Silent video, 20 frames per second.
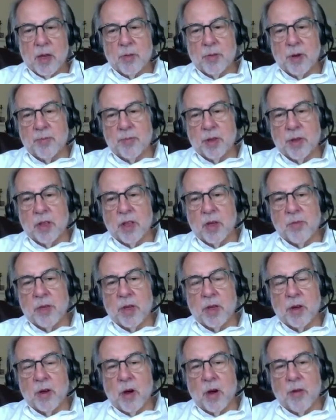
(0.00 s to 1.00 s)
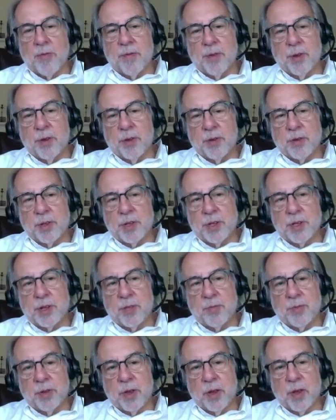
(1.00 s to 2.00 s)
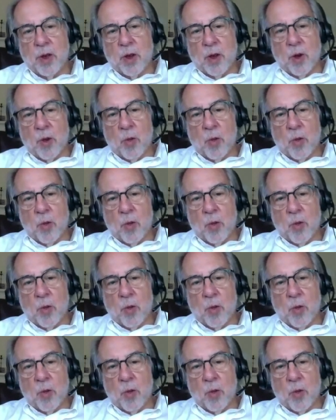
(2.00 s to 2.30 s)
But let me offer you simply